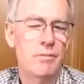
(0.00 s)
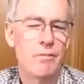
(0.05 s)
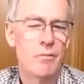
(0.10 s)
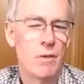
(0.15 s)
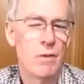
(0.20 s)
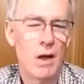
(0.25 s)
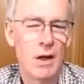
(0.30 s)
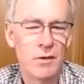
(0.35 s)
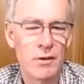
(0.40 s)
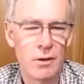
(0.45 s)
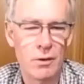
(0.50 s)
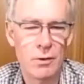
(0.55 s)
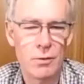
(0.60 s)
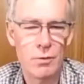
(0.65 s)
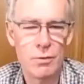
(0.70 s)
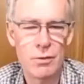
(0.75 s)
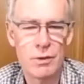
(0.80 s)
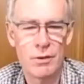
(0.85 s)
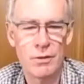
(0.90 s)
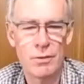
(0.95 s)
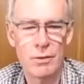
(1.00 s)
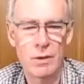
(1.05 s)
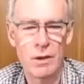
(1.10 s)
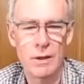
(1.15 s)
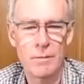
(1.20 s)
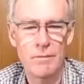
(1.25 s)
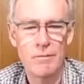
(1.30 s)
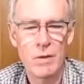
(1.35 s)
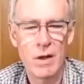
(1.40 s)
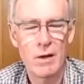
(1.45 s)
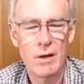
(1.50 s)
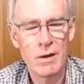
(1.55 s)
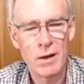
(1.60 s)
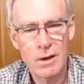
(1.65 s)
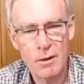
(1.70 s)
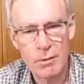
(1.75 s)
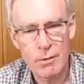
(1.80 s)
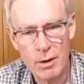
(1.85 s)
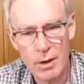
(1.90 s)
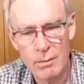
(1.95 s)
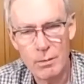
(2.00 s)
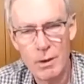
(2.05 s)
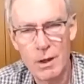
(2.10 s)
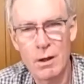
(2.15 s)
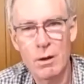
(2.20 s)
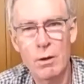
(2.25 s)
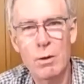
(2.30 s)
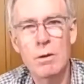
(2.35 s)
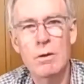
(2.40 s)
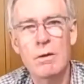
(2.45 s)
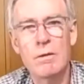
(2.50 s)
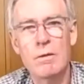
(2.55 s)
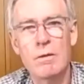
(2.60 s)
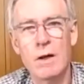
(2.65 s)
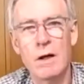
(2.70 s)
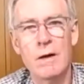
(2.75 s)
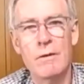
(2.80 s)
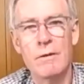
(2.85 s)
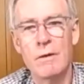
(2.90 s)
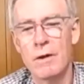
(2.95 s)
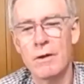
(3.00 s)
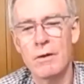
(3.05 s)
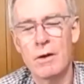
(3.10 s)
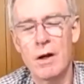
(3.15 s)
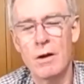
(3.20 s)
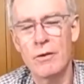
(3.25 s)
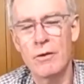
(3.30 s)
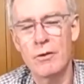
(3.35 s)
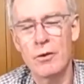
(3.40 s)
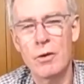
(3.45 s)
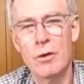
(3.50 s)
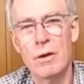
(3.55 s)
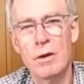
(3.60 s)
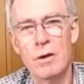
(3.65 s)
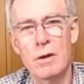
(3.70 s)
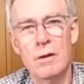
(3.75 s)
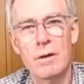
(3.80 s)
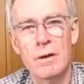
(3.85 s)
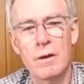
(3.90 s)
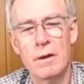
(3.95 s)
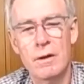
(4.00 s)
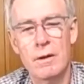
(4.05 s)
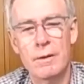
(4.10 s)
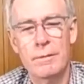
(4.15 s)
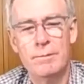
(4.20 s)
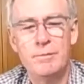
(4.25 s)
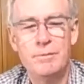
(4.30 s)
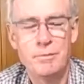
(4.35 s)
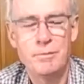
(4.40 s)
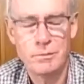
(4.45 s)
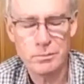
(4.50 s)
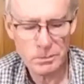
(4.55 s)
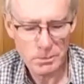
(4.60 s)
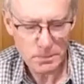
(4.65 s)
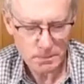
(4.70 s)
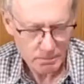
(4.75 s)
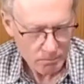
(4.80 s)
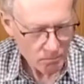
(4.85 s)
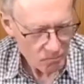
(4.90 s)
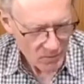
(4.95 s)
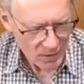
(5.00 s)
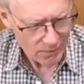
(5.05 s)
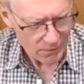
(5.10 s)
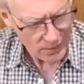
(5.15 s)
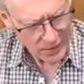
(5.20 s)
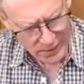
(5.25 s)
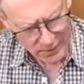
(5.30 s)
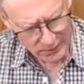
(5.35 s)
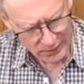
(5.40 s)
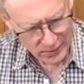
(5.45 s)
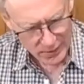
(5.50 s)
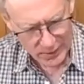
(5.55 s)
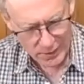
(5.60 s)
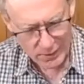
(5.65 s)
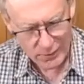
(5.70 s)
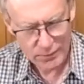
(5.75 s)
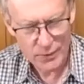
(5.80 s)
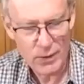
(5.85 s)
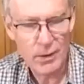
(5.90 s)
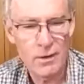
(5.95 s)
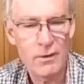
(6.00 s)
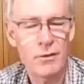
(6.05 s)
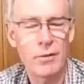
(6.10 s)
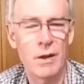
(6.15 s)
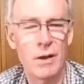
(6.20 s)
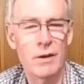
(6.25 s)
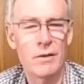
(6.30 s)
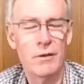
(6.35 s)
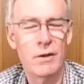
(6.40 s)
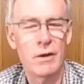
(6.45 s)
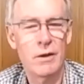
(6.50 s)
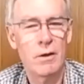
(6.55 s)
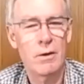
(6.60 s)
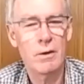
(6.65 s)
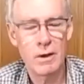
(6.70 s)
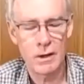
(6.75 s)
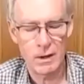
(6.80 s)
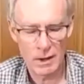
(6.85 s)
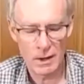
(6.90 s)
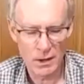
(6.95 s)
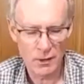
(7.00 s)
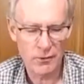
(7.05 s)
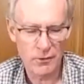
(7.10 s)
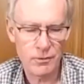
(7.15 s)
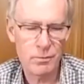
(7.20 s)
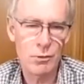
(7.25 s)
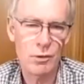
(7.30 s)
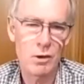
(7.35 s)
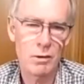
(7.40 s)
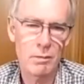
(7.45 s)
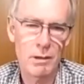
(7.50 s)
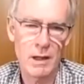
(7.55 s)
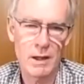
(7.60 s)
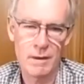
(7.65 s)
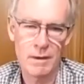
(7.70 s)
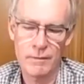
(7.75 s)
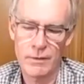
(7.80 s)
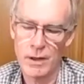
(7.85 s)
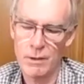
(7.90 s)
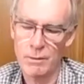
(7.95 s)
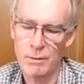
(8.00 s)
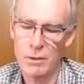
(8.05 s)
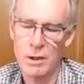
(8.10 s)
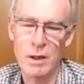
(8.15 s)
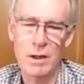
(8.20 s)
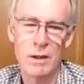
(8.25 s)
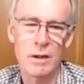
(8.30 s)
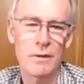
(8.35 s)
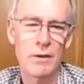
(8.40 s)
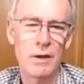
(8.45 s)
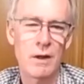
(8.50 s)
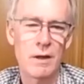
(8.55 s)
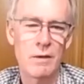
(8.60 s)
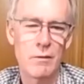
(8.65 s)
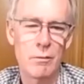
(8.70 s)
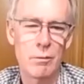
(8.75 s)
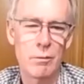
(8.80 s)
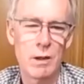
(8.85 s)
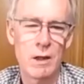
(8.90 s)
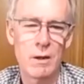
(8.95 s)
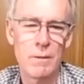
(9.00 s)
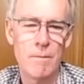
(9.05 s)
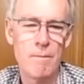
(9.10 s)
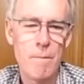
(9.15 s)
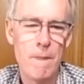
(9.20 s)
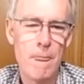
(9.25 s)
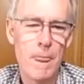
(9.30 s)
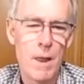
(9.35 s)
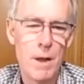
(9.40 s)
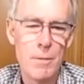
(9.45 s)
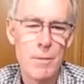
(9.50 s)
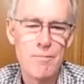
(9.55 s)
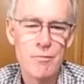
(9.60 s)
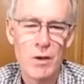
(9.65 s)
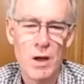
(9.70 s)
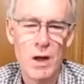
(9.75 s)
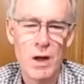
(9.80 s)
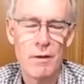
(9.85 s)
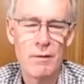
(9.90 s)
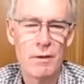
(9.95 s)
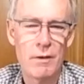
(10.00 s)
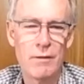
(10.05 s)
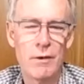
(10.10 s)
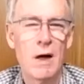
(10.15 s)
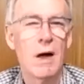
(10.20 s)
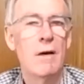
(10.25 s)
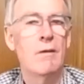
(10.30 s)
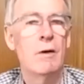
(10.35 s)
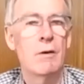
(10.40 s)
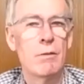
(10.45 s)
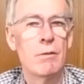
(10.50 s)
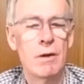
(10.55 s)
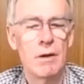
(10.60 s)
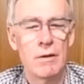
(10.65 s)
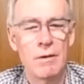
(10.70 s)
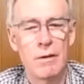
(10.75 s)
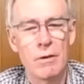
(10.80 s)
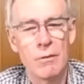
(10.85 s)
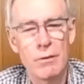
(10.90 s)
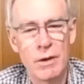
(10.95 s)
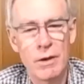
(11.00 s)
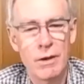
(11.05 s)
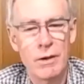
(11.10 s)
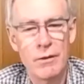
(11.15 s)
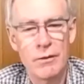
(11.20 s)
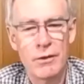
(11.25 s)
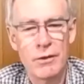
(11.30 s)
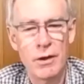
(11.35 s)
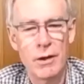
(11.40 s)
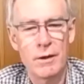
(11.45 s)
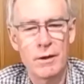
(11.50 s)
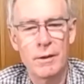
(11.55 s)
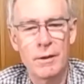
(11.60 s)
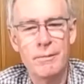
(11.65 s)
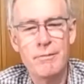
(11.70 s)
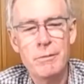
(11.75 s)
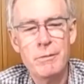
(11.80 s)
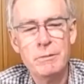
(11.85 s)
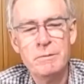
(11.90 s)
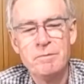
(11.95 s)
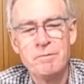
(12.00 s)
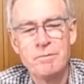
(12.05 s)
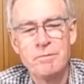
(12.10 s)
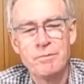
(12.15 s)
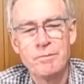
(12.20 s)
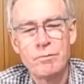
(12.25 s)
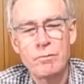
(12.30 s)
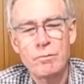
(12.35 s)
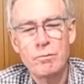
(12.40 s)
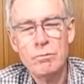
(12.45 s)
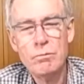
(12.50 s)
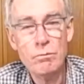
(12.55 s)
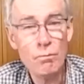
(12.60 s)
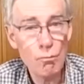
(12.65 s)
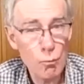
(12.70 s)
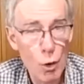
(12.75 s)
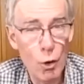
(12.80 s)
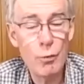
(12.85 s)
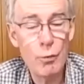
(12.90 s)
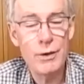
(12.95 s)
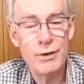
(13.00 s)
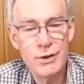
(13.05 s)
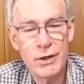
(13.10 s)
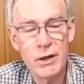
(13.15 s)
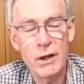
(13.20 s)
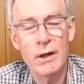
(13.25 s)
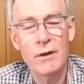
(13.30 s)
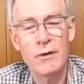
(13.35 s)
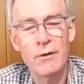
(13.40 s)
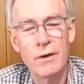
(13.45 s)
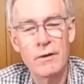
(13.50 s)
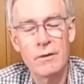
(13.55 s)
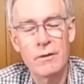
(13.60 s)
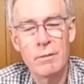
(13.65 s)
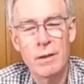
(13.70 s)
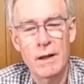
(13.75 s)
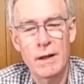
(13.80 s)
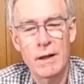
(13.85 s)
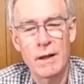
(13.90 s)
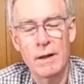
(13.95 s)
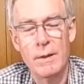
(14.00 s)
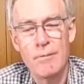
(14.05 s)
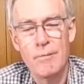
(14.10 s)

That's a gorgeous wine. Incredibly long flavor. It goes on and on and on. It is very sweet. So you only need a small amount of that wine at the end of a meal, even if you're having it with a dessert. Or with cheese, even better.